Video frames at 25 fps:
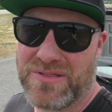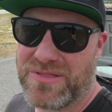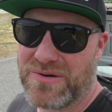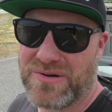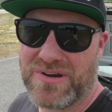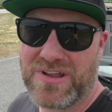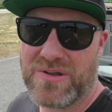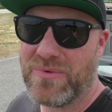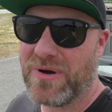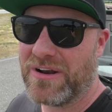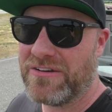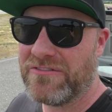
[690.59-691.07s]

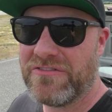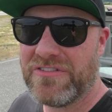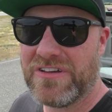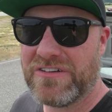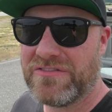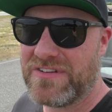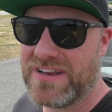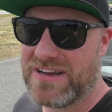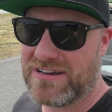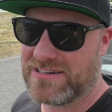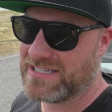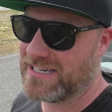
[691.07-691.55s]

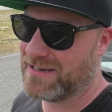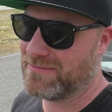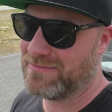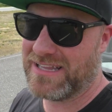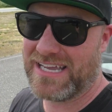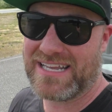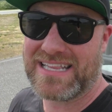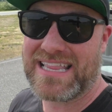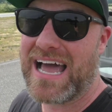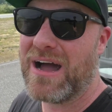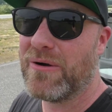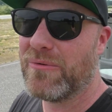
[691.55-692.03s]
3,150 or something
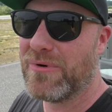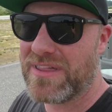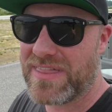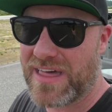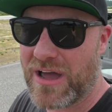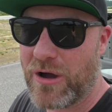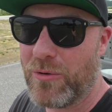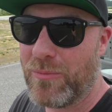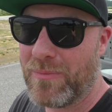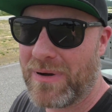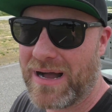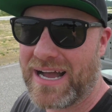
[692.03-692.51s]
like that
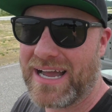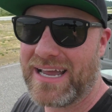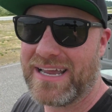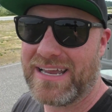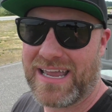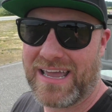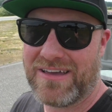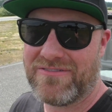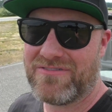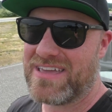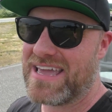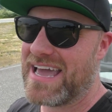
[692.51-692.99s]
without my
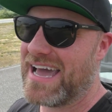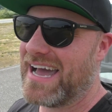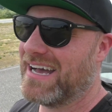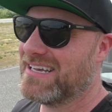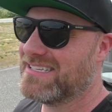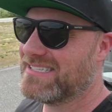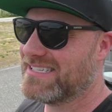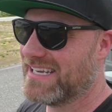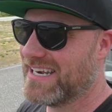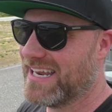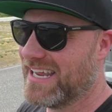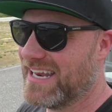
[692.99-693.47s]
heavy
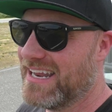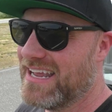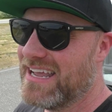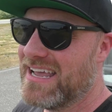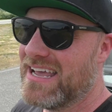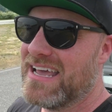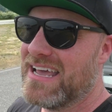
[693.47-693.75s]
ass in it.